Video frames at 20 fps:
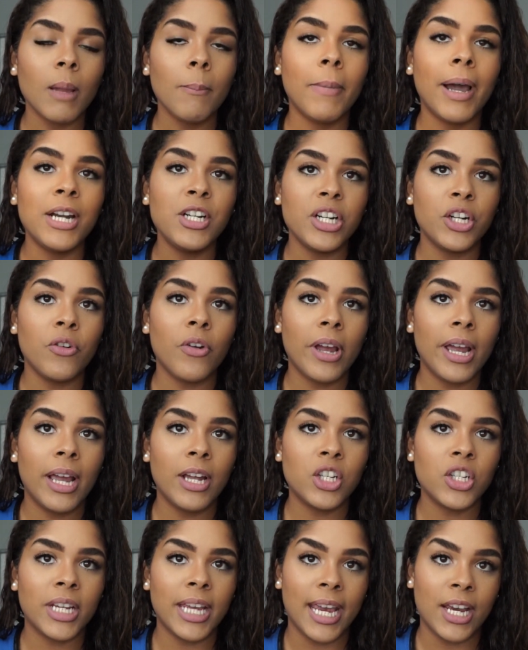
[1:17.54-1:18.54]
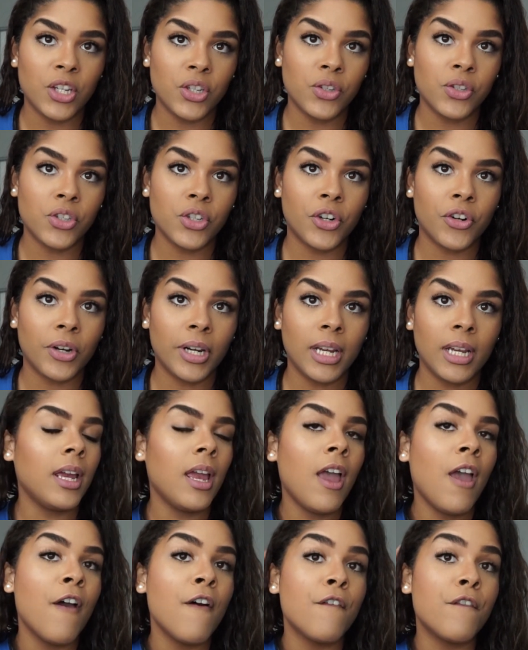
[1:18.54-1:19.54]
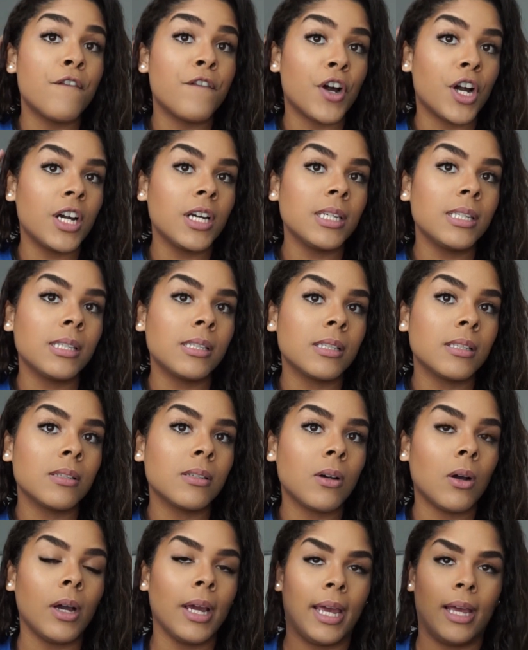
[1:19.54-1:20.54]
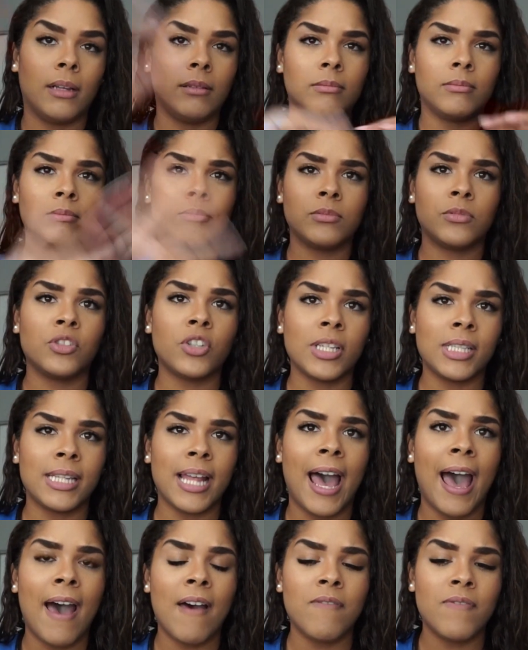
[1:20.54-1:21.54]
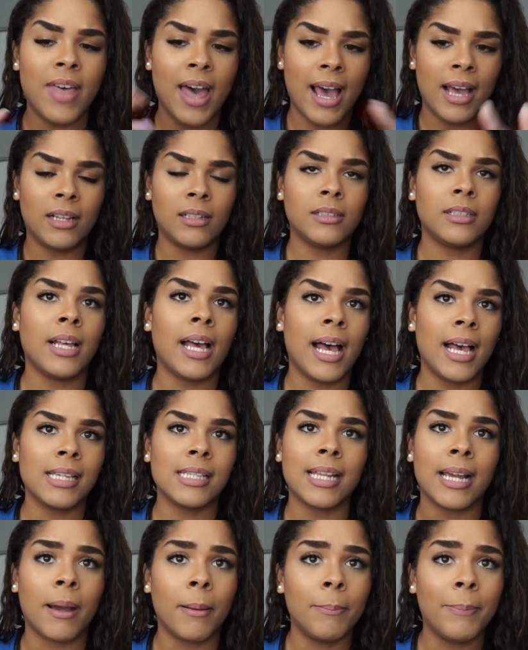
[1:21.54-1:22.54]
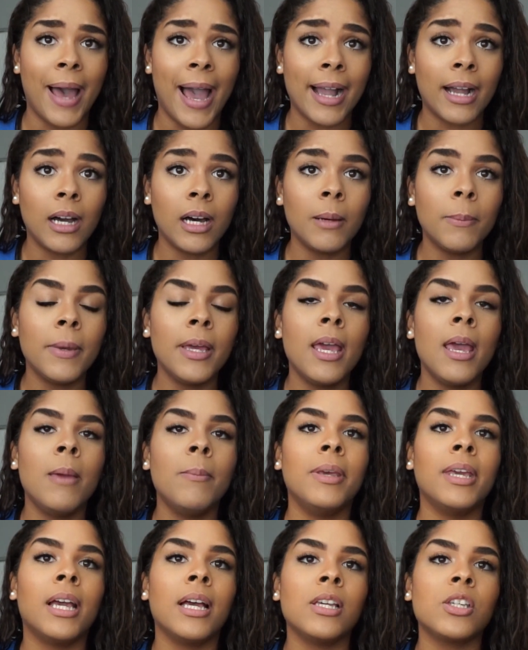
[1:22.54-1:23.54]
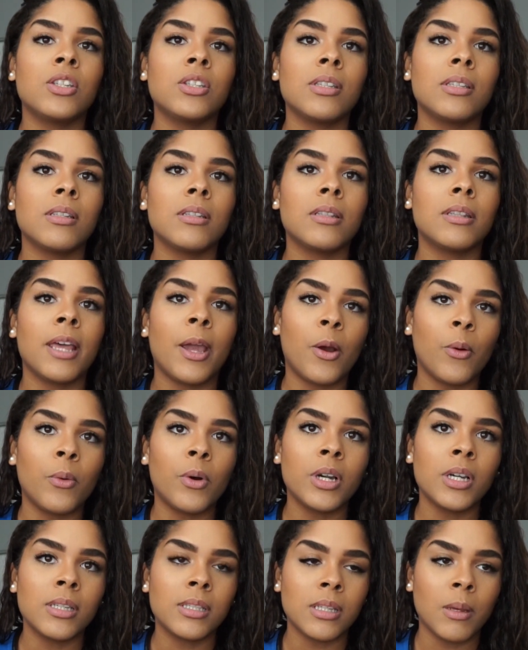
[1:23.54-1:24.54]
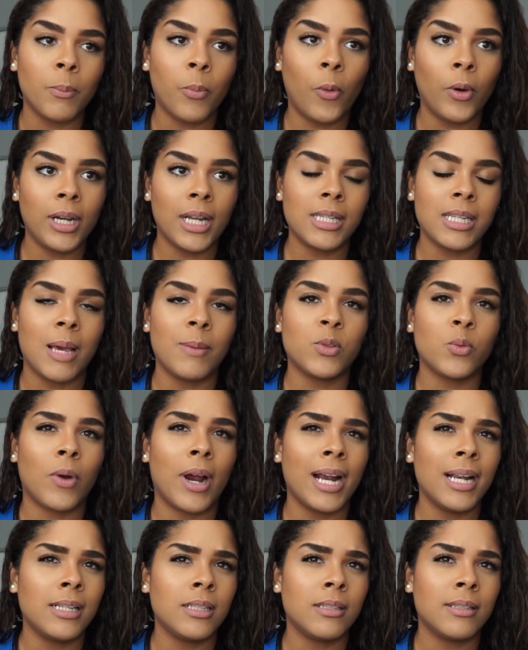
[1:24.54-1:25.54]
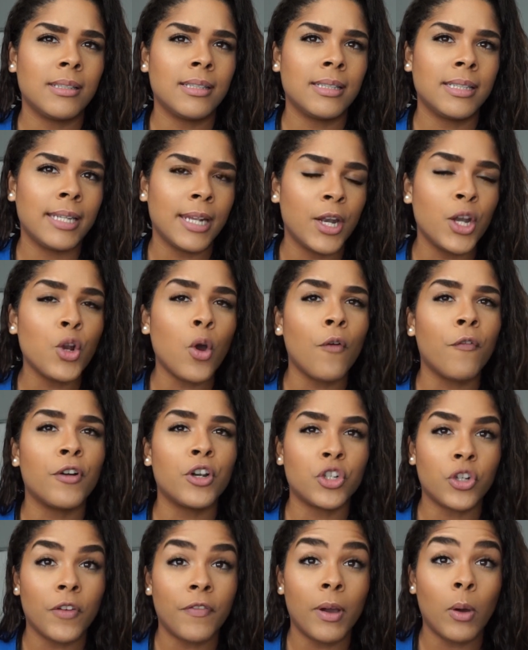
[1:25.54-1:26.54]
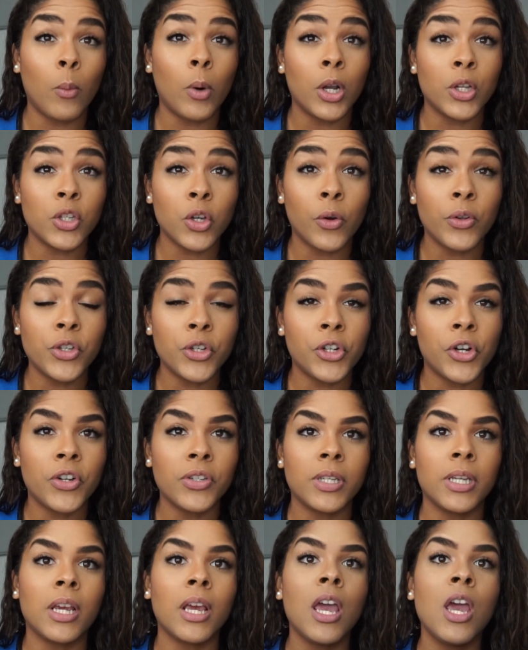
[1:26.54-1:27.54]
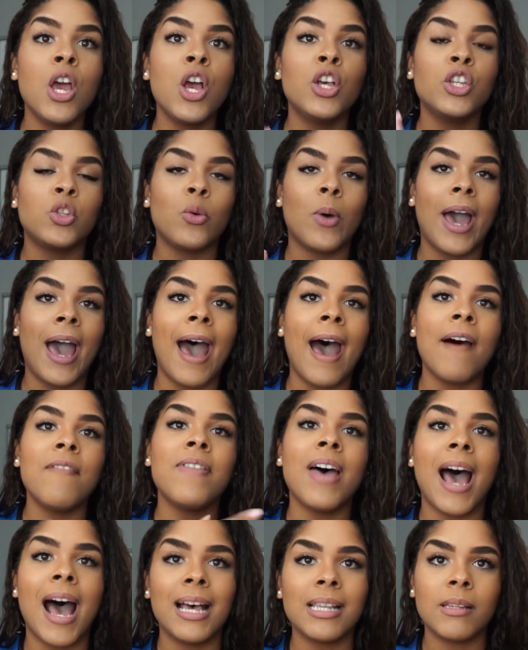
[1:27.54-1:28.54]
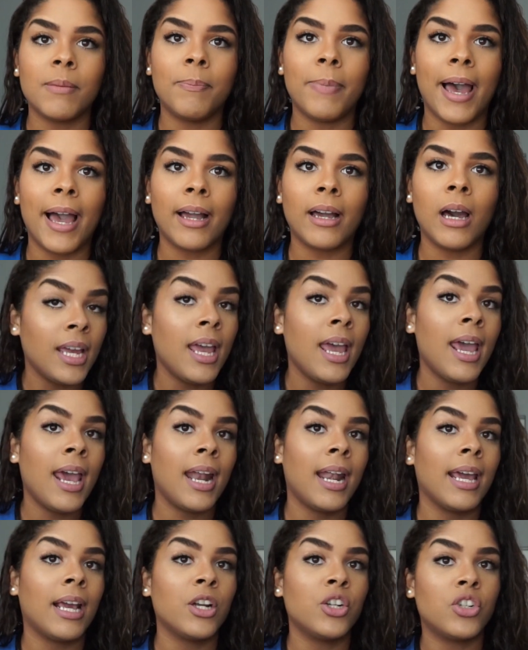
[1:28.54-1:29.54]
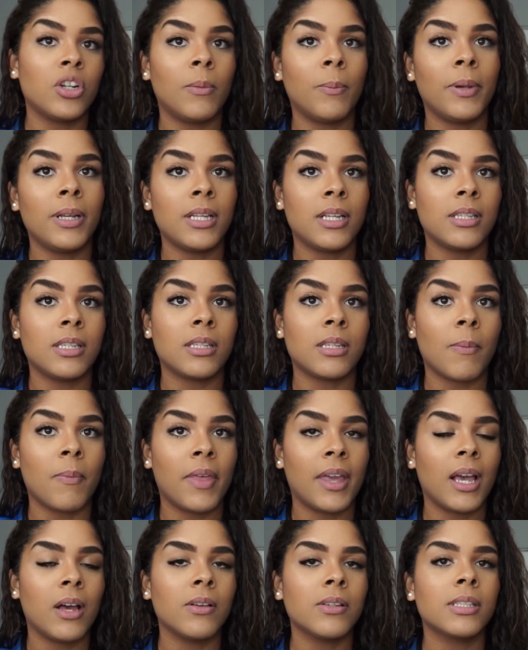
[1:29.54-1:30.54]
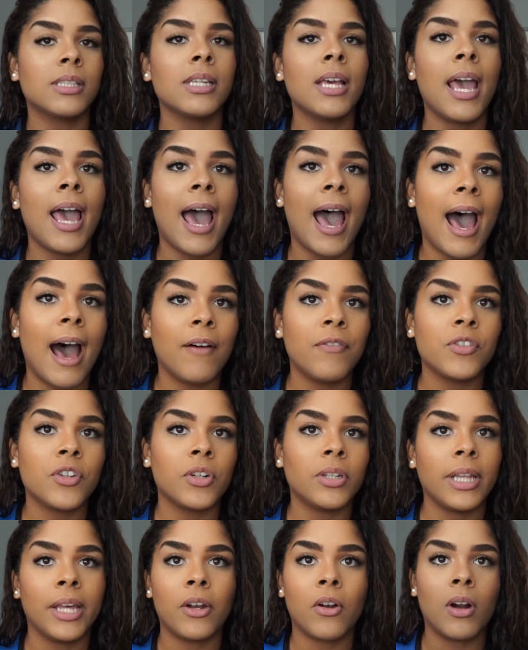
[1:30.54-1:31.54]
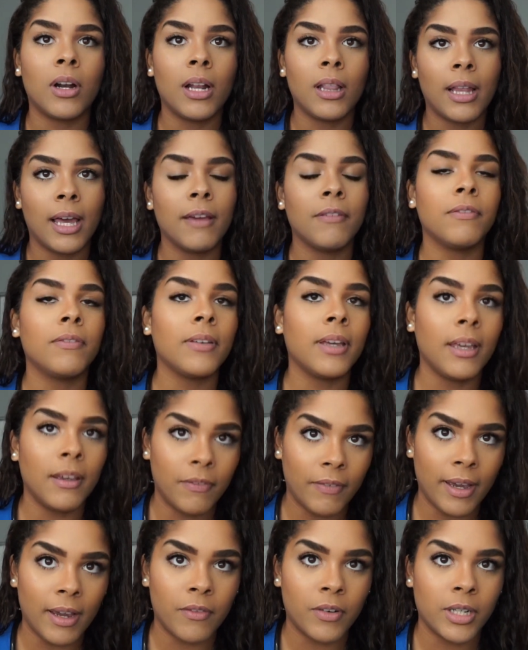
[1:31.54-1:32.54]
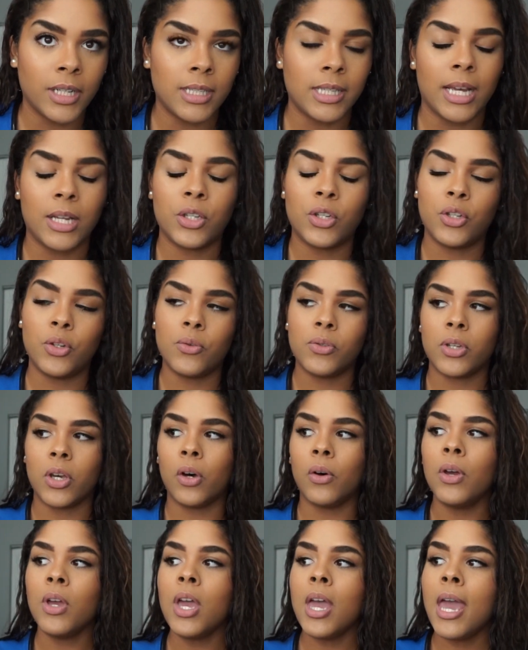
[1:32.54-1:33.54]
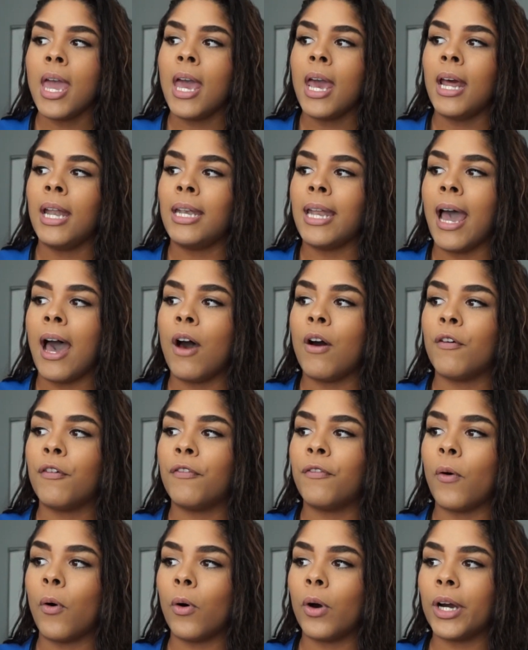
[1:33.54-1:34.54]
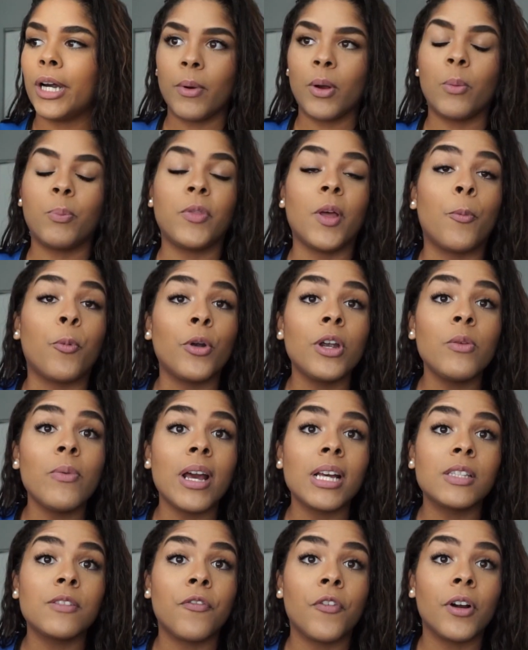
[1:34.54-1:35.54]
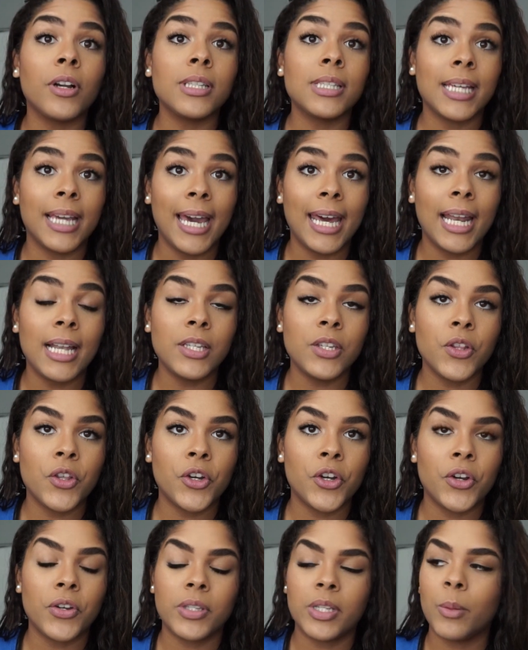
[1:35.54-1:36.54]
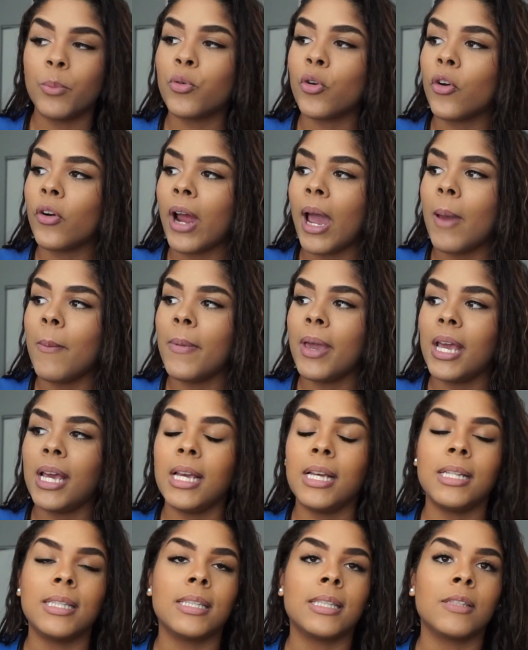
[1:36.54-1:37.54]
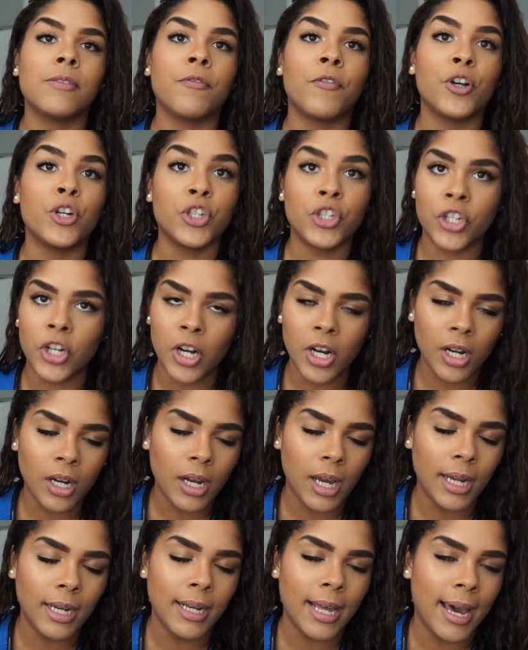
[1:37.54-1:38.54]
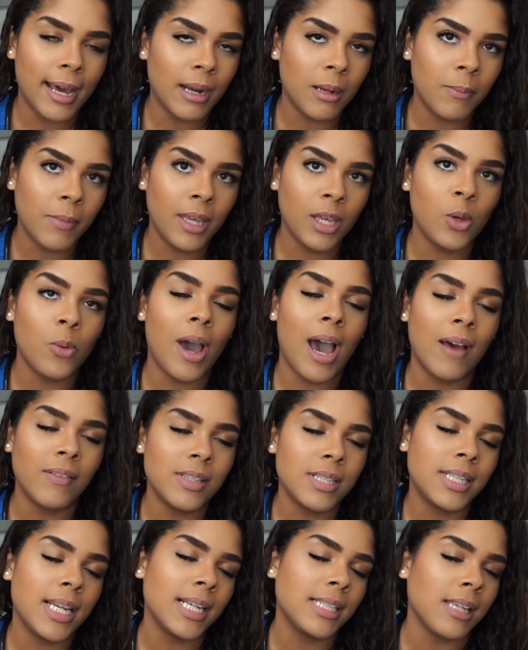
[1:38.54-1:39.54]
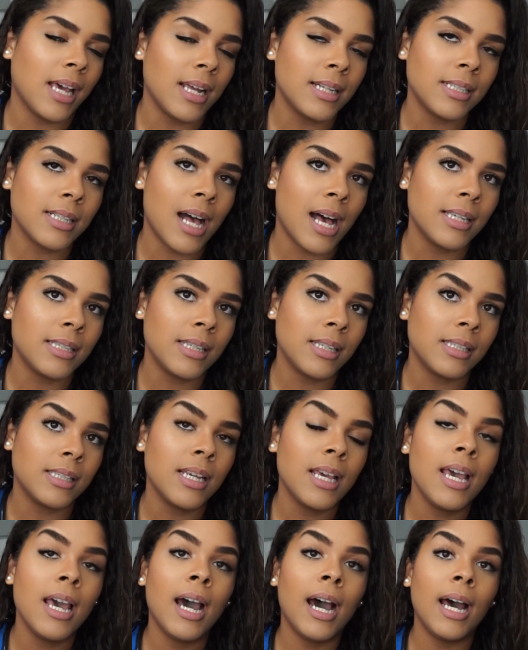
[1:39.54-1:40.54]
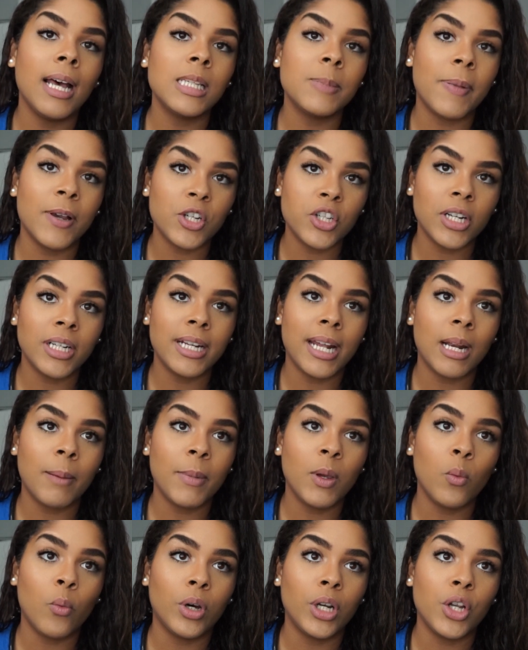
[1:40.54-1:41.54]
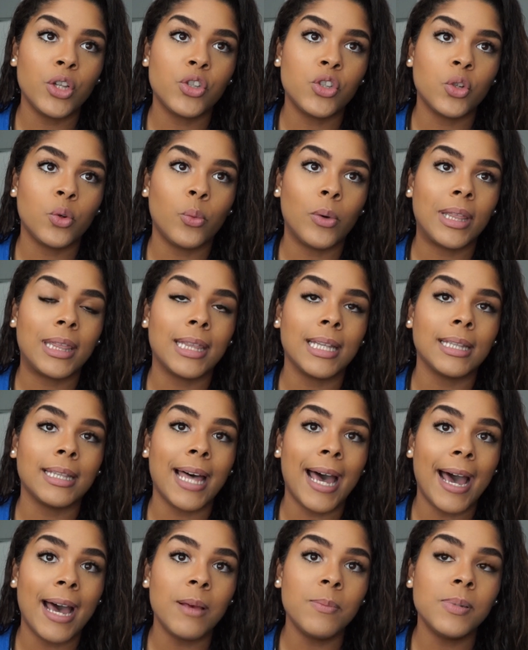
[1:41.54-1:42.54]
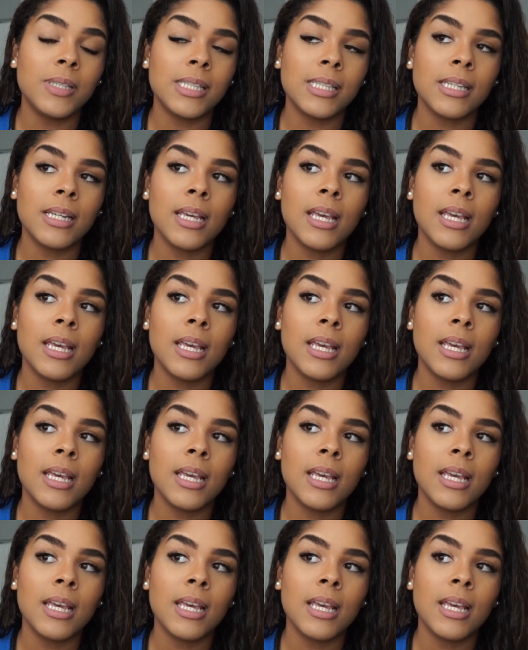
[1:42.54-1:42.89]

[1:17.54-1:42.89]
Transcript: my general education degree first, and just to have that as like a backup, because there were some point in times where I didn't know for sure if I wanted to go into nursing. So I have that as a backup and I could jump into something else after later on in life if I ever decide to do so. Now for the prereqs to get into the nursing program, it's for sure anatomy. You have to take science classes, especially anatomy 1 and 2 with the labs.